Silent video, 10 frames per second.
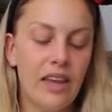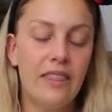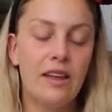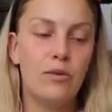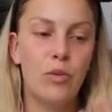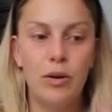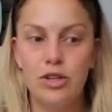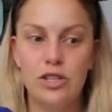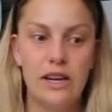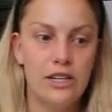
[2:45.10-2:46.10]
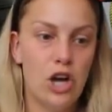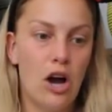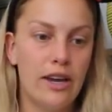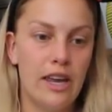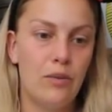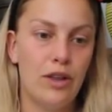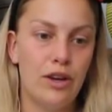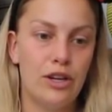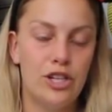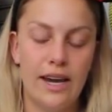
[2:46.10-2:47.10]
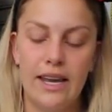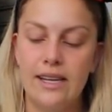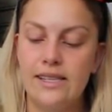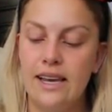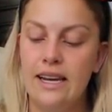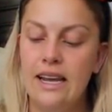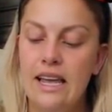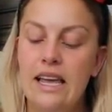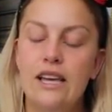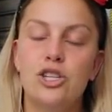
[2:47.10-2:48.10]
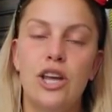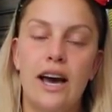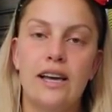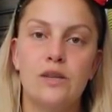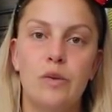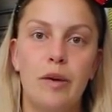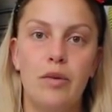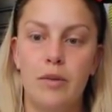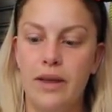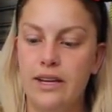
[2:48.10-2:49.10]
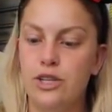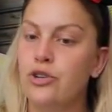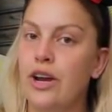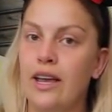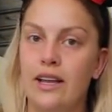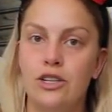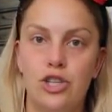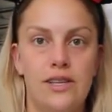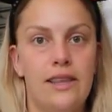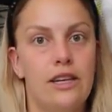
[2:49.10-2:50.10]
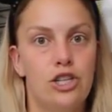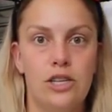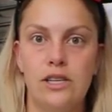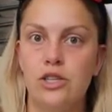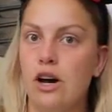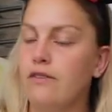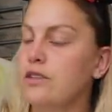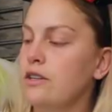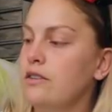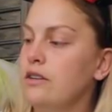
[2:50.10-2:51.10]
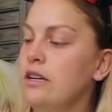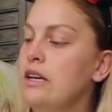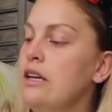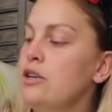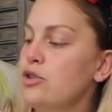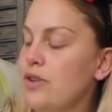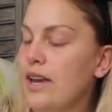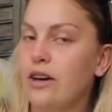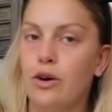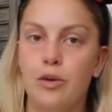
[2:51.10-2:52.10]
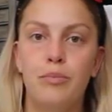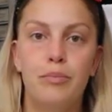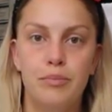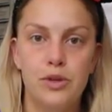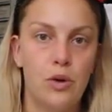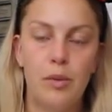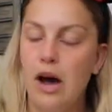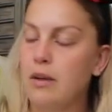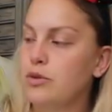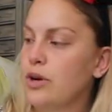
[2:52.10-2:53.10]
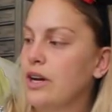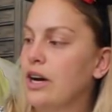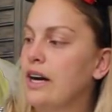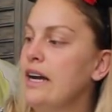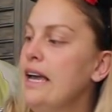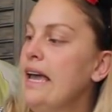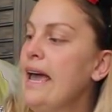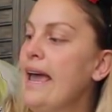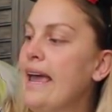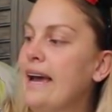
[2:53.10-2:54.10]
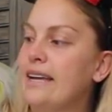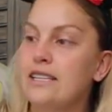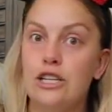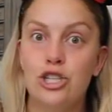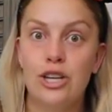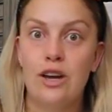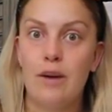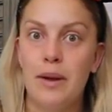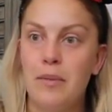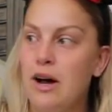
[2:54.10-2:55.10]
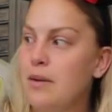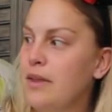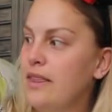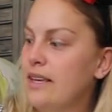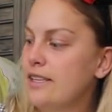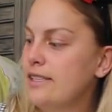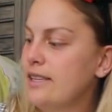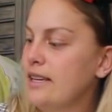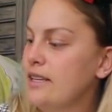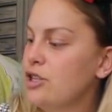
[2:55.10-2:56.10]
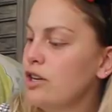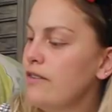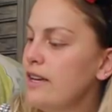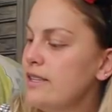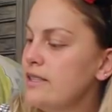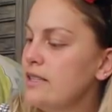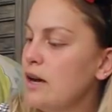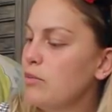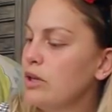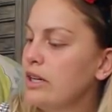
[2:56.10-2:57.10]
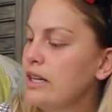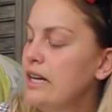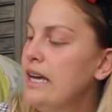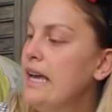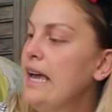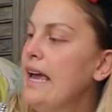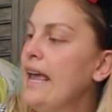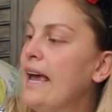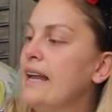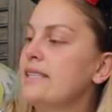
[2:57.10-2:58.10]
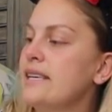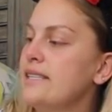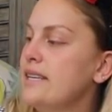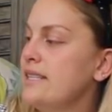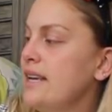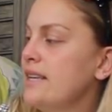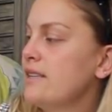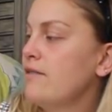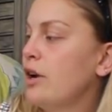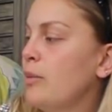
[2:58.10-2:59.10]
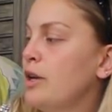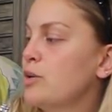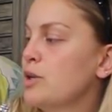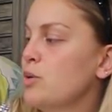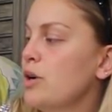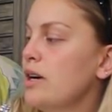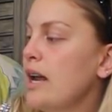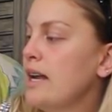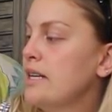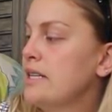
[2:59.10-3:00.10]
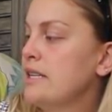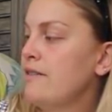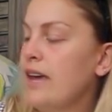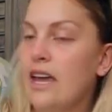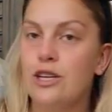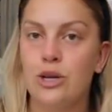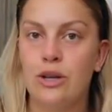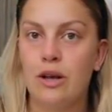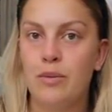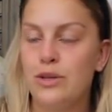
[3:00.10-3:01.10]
And then we were just in talking with her, checking us in. She asked what my mom liked to drink, and she said that she's a soft drink or soda pop drinker, and she got my mom this Tervis tumbler, and it says Disney's Vero Beach Resort, a Disney Vacation Club